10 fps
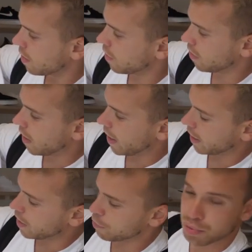Just like
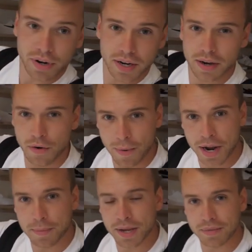in this print, it
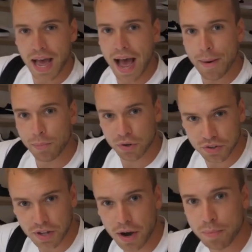reminded me of the Atmos
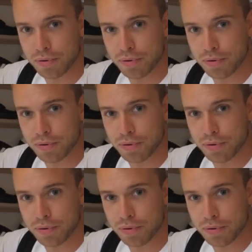style